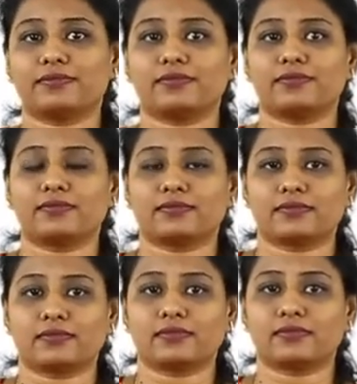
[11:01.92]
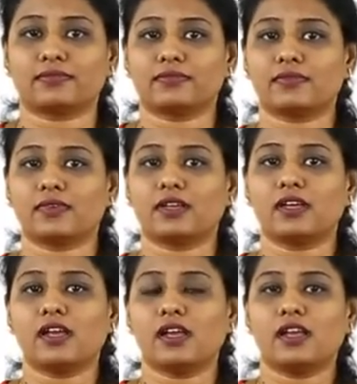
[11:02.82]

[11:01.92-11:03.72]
[no speech]